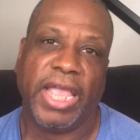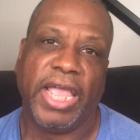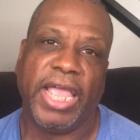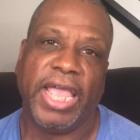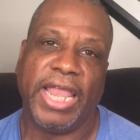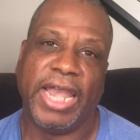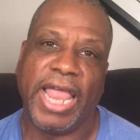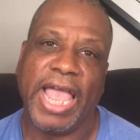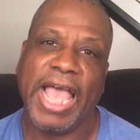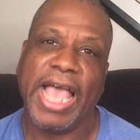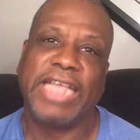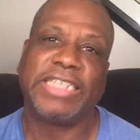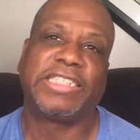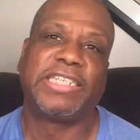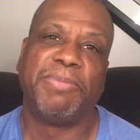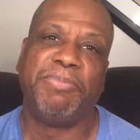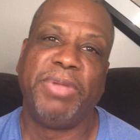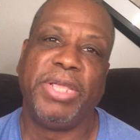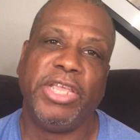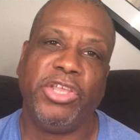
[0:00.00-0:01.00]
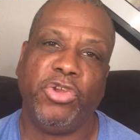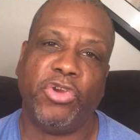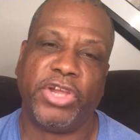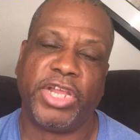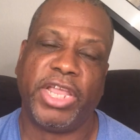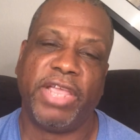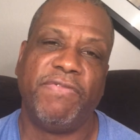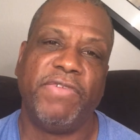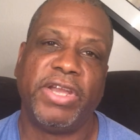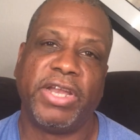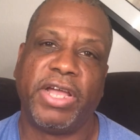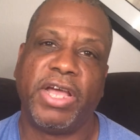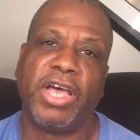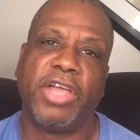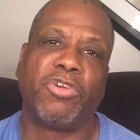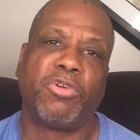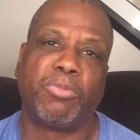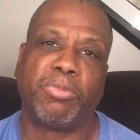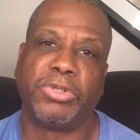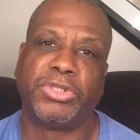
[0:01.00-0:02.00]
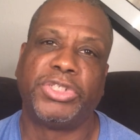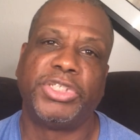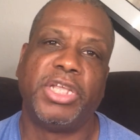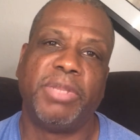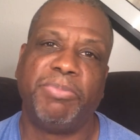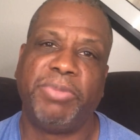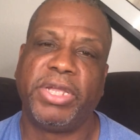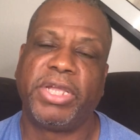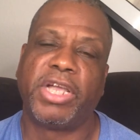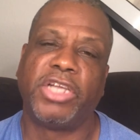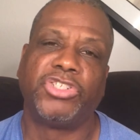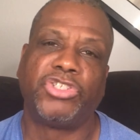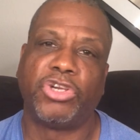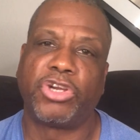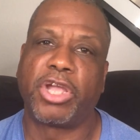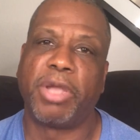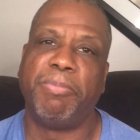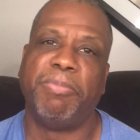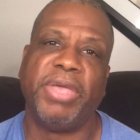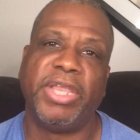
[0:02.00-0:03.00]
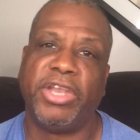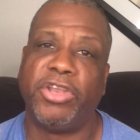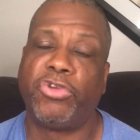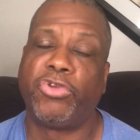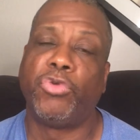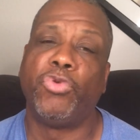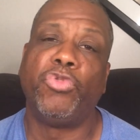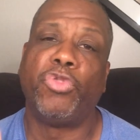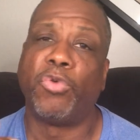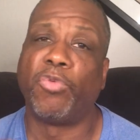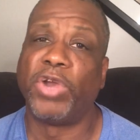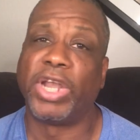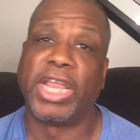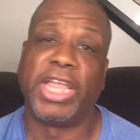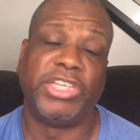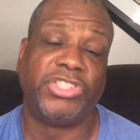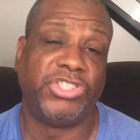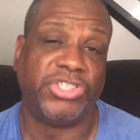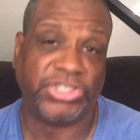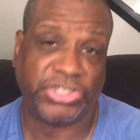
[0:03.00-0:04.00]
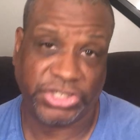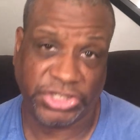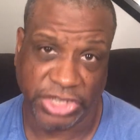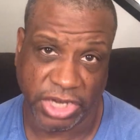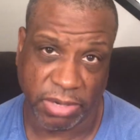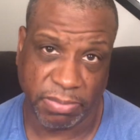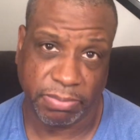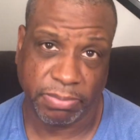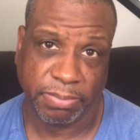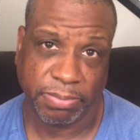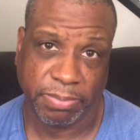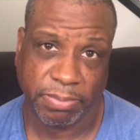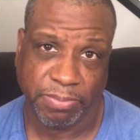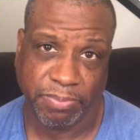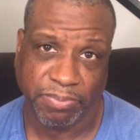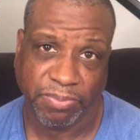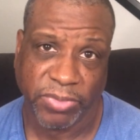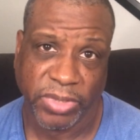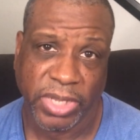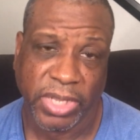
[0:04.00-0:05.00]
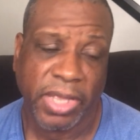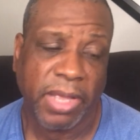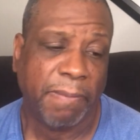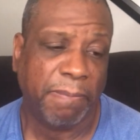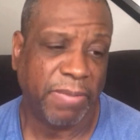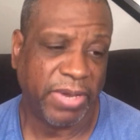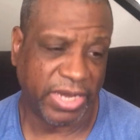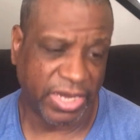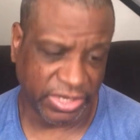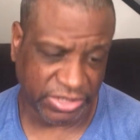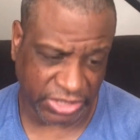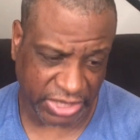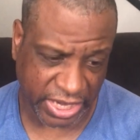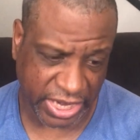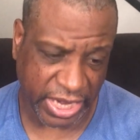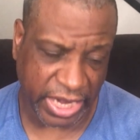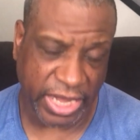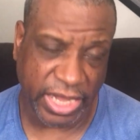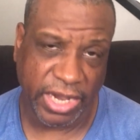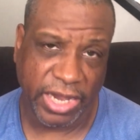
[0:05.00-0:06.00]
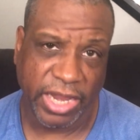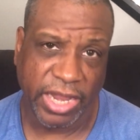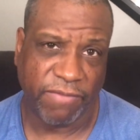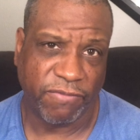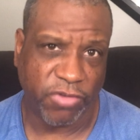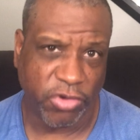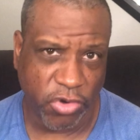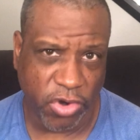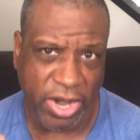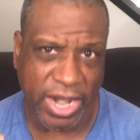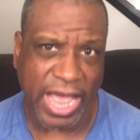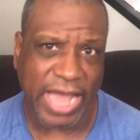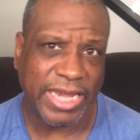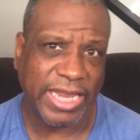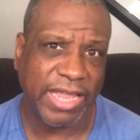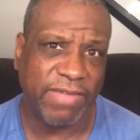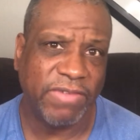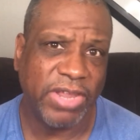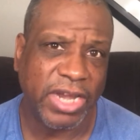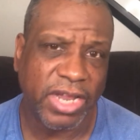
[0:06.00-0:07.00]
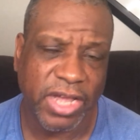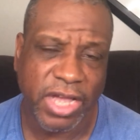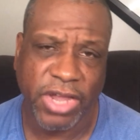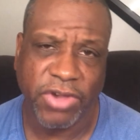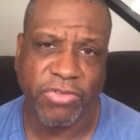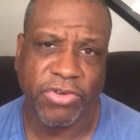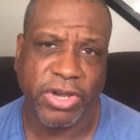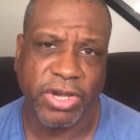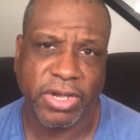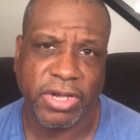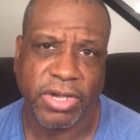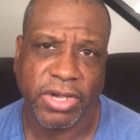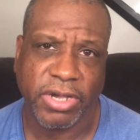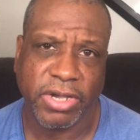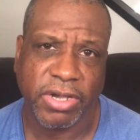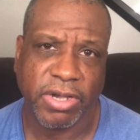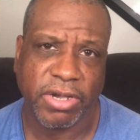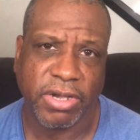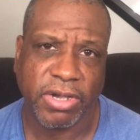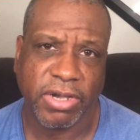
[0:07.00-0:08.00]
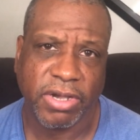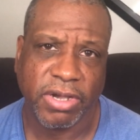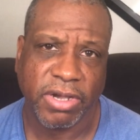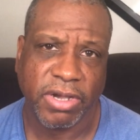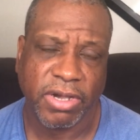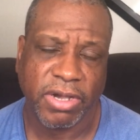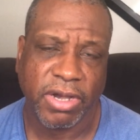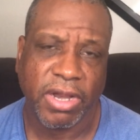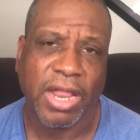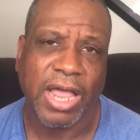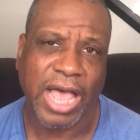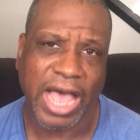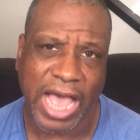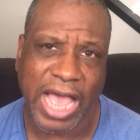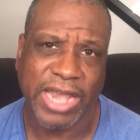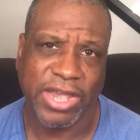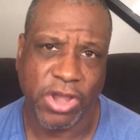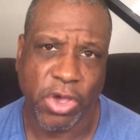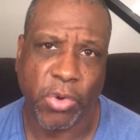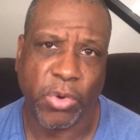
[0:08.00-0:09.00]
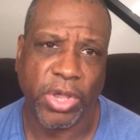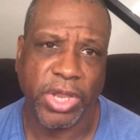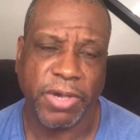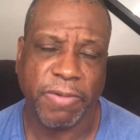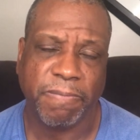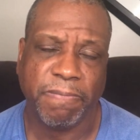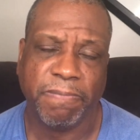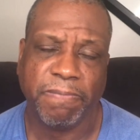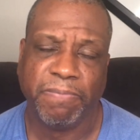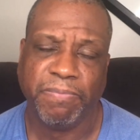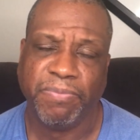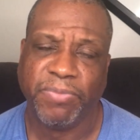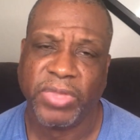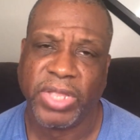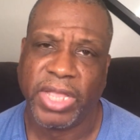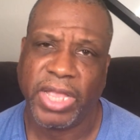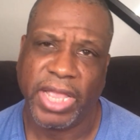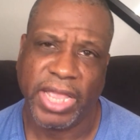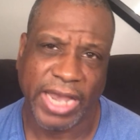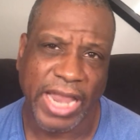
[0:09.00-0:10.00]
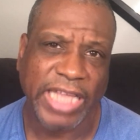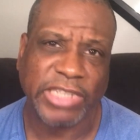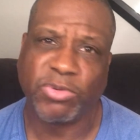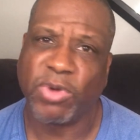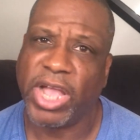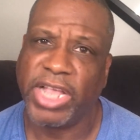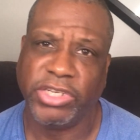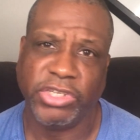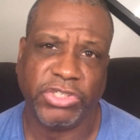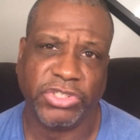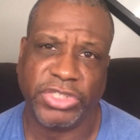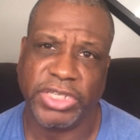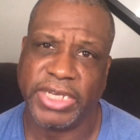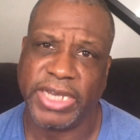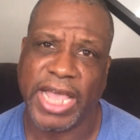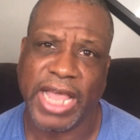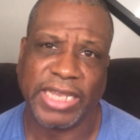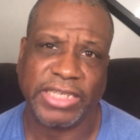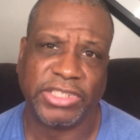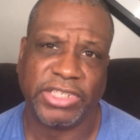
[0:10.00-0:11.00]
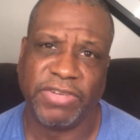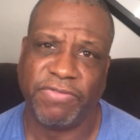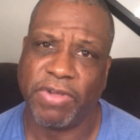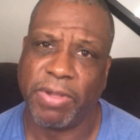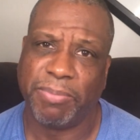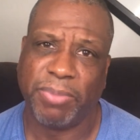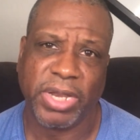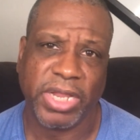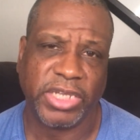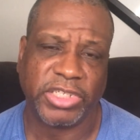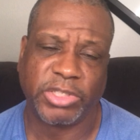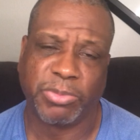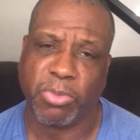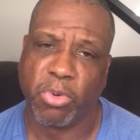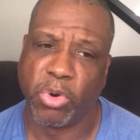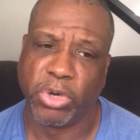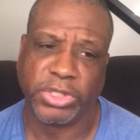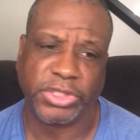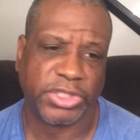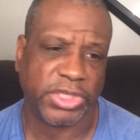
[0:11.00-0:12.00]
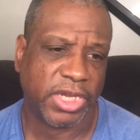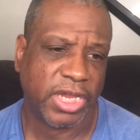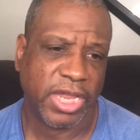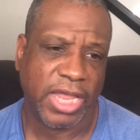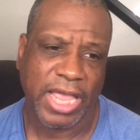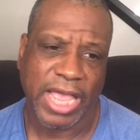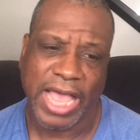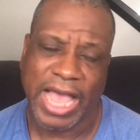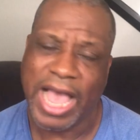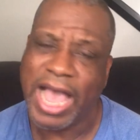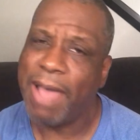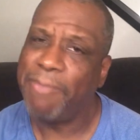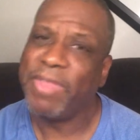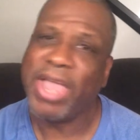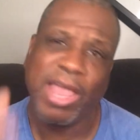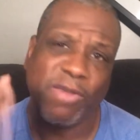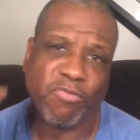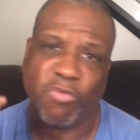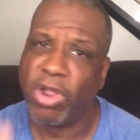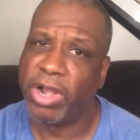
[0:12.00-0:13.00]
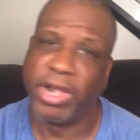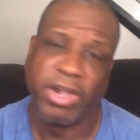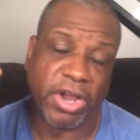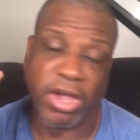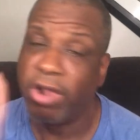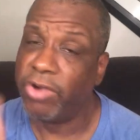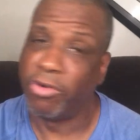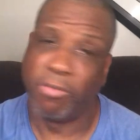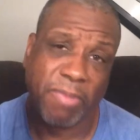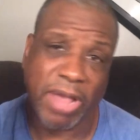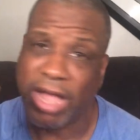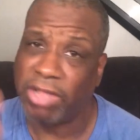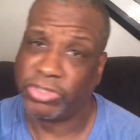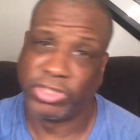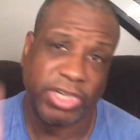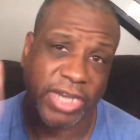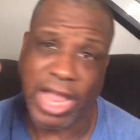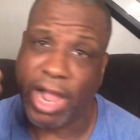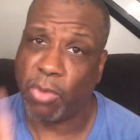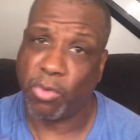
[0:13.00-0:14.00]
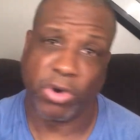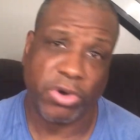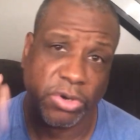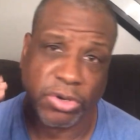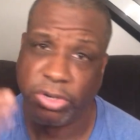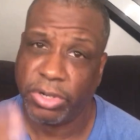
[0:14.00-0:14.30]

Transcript: It has to be you're giving 100% because you're committed to the relationship. Because again, if you're not giving 100, I know it. And that's why I use the analogy of I'm playing sports. I'm not running 100 miles an hour,